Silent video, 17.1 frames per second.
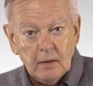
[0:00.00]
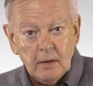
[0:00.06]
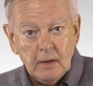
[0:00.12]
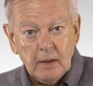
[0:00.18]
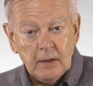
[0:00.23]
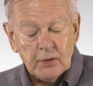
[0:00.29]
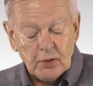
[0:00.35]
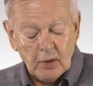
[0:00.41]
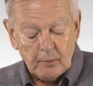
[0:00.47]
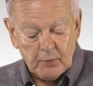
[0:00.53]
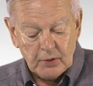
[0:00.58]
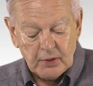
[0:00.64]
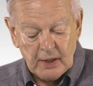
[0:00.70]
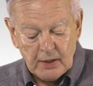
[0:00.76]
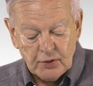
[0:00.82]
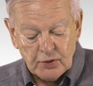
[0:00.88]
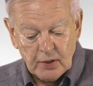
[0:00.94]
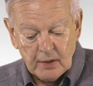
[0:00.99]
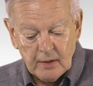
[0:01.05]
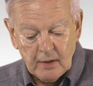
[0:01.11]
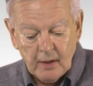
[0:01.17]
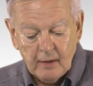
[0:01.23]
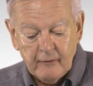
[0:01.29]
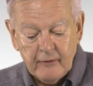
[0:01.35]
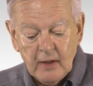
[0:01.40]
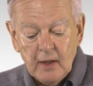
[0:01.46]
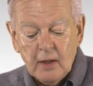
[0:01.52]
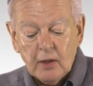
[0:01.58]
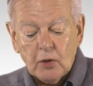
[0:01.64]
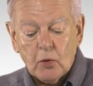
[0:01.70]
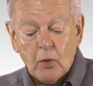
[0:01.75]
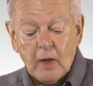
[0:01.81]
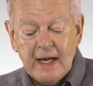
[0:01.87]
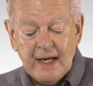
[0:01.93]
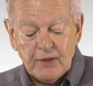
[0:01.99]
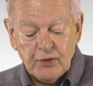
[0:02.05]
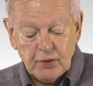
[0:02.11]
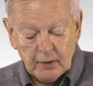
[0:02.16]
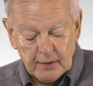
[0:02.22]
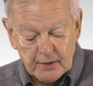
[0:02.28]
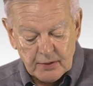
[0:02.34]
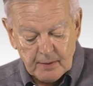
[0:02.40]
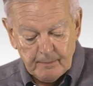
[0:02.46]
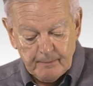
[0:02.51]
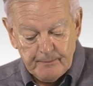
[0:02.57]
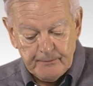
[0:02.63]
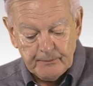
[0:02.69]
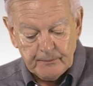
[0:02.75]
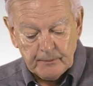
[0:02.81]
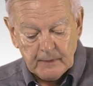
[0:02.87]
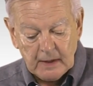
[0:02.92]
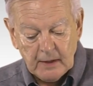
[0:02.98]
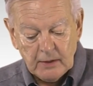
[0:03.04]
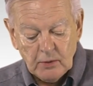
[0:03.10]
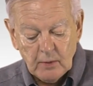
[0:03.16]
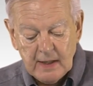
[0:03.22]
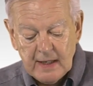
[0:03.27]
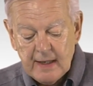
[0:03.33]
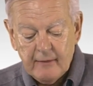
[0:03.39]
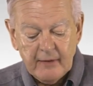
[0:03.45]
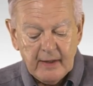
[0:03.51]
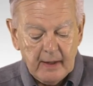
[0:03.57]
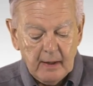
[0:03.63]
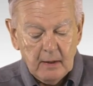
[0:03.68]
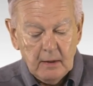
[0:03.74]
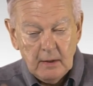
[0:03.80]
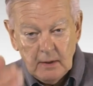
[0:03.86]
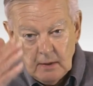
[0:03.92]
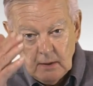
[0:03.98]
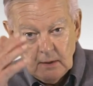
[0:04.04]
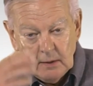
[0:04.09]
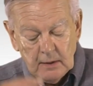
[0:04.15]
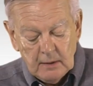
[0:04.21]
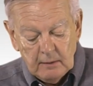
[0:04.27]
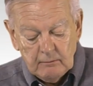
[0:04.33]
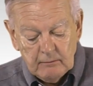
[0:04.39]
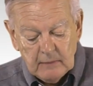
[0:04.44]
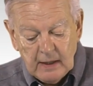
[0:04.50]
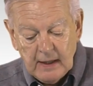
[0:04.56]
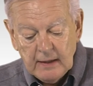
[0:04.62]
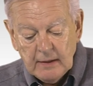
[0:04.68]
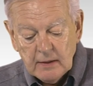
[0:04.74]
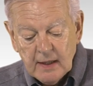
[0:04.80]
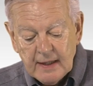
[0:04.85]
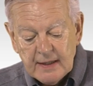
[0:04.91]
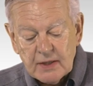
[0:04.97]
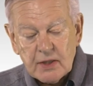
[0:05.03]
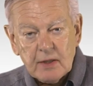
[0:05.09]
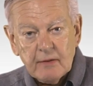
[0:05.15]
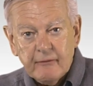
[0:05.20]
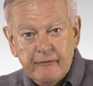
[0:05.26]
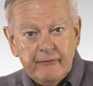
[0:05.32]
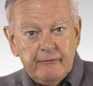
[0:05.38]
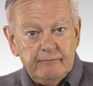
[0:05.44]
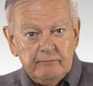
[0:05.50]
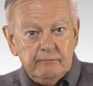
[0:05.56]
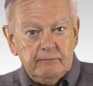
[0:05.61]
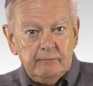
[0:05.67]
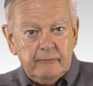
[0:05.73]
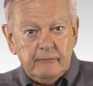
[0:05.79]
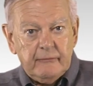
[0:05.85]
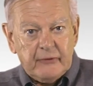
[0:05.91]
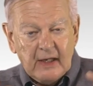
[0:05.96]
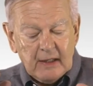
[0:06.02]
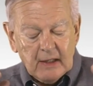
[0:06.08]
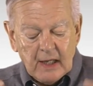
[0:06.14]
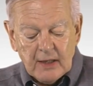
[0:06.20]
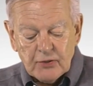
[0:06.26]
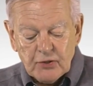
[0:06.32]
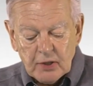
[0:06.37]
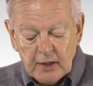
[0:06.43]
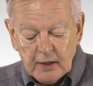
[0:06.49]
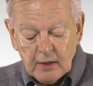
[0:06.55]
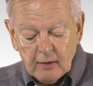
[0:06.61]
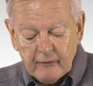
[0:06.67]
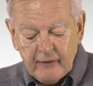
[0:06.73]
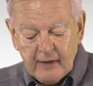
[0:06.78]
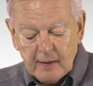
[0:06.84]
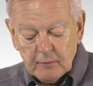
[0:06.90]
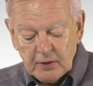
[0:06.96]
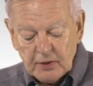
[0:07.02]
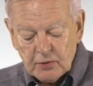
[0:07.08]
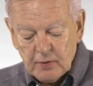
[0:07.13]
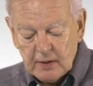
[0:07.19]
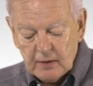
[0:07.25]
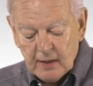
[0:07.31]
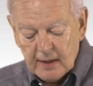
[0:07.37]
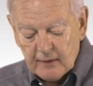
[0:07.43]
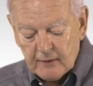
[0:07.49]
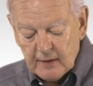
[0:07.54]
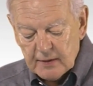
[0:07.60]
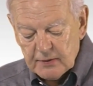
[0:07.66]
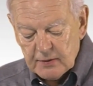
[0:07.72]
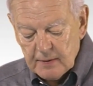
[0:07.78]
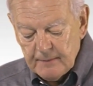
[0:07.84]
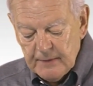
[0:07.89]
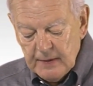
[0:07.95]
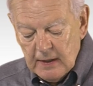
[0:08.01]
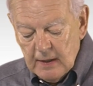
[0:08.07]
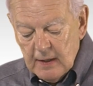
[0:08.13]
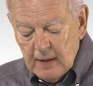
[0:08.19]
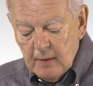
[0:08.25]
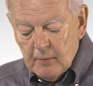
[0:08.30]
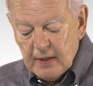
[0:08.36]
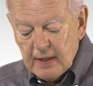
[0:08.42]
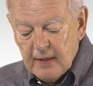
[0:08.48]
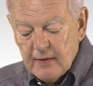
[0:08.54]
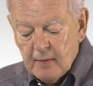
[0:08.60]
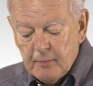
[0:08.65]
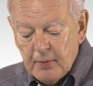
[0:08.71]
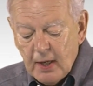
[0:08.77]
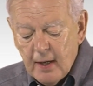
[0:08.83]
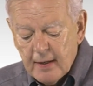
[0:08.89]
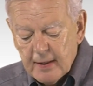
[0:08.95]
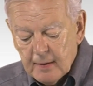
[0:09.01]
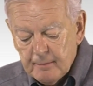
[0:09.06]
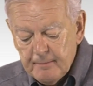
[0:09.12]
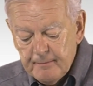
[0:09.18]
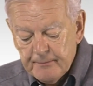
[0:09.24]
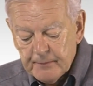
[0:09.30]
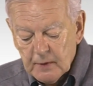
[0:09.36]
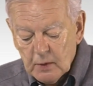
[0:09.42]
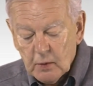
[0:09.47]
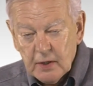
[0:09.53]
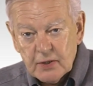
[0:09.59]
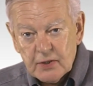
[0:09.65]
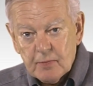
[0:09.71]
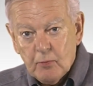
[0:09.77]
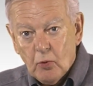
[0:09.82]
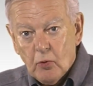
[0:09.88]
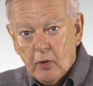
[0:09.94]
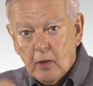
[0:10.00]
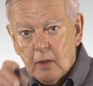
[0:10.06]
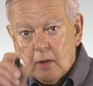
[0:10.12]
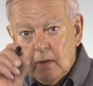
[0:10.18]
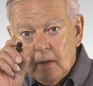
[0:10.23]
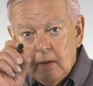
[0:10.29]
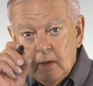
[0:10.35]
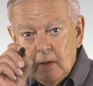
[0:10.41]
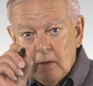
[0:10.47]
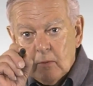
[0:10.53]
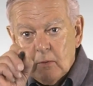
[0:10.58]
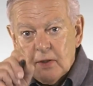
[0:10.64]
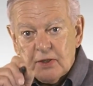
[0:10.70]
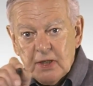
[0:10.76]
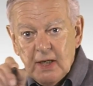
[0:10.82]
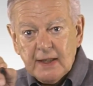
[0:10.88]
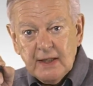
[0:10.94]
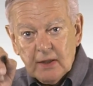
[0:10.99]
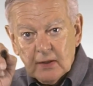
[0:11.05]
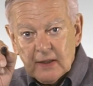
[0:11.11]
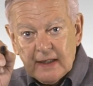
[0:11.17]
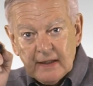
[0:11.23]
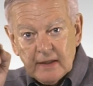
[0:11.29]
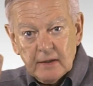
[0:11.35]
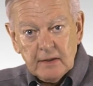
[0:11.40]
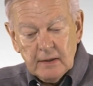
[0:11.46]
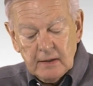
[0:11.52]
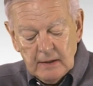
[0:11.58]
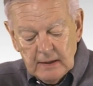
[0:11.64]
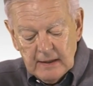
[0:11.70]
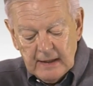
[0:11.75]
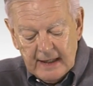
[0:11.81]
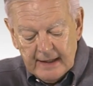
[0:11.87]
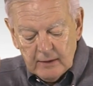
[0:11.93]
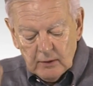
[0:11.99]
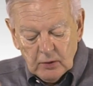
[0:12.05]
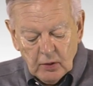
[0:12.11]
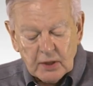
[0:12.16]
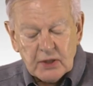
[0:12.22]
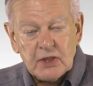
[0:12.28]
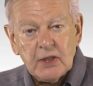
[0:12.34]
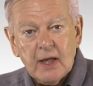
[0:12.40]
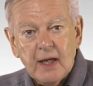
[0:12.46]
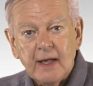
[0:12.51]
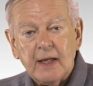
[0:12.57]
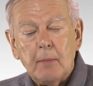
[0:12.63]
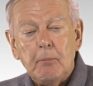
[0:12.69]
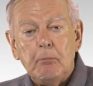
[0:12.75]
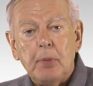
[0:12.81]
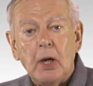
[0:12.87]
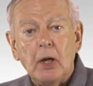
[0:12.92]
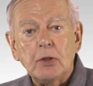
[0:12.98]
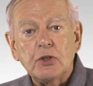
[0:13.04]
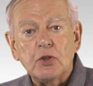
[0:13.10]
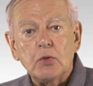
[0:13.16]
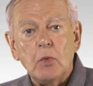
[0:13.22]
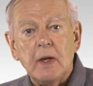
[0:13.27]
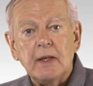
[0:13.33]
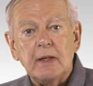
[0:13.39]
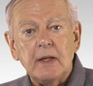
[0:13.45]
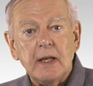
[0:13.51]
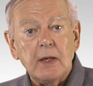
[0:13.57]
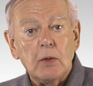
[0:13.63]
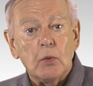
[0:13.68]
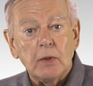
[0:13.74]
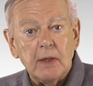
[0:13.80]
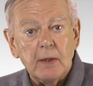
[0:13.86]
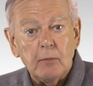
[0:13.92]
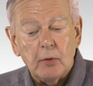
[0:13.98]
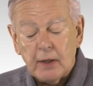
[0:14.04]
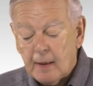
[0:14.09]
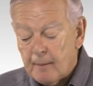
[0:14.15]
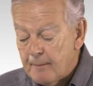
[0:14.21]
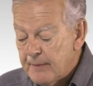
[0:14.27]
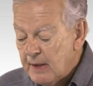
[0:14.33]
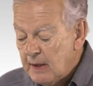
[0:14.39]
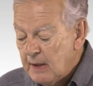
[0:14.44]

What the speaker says: interpretation of gradualism, and you have a nice phylogeny or family tree like this. But on the bottom, it's more reticulated and looks like punctuated equilibrium.